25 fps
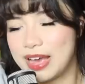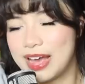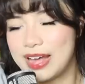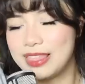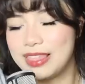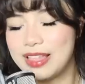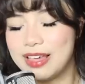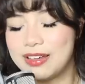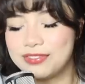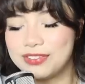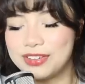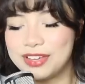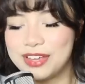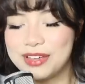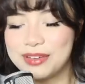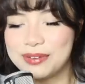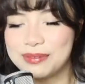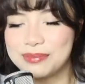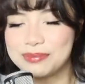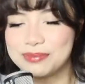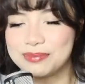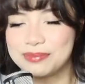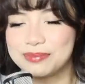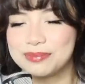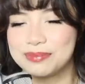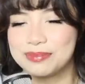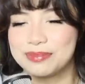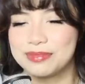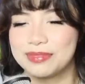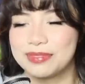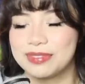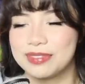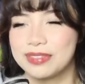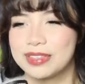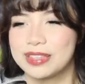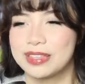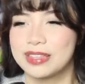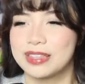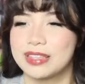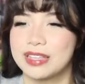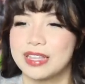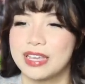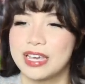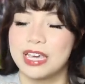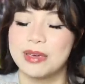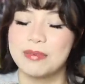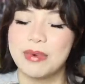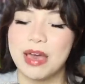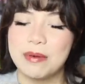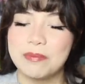I love him.
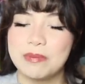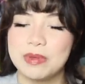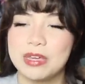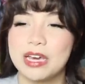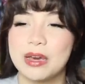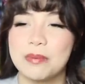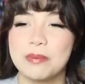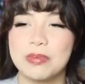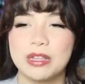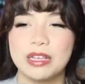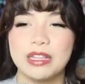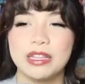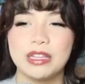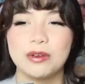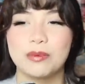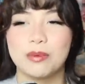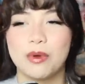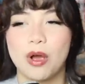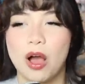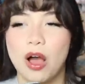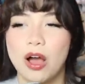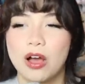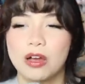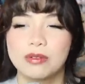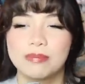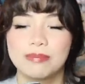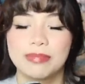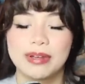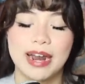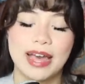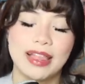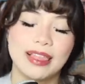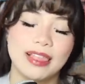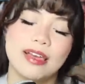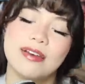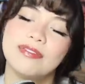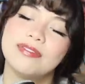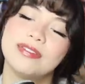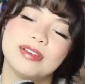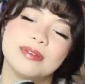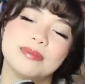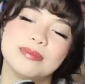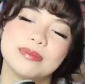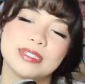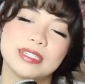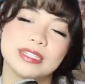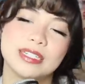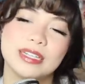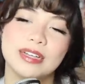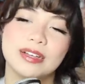He might be completely wrong, but I love him
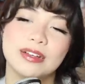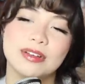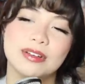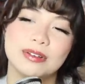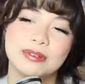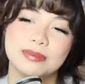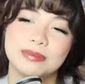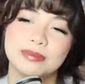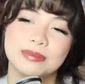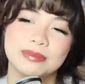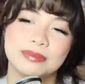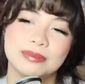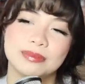still.